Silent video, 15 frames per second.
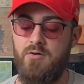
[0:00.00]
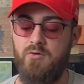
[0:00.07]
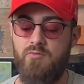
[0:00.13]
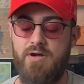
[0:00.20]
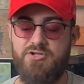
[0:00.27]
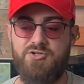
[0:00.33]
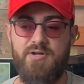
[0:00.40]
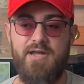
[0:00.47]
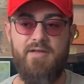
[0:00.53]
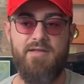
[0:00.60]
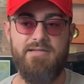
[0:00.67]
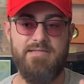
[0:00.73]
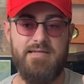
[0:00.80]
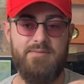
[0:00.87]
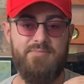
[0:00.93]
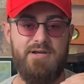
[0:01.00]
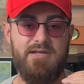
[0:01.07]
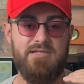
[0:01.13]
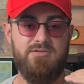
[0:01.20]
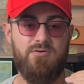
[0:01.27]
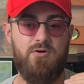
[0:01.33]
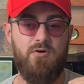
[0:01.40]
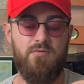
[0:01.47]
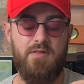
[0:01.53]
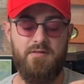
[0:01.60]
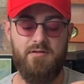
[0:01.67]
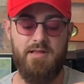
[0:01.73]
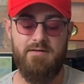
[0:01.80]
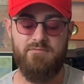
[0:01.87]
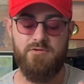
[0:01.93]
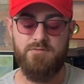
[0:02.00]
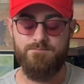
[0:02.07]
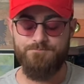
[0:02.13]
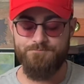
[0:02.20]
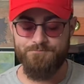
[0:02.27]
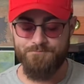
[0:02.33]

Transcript: Retrohaling is gonna bring it to a whole nother level.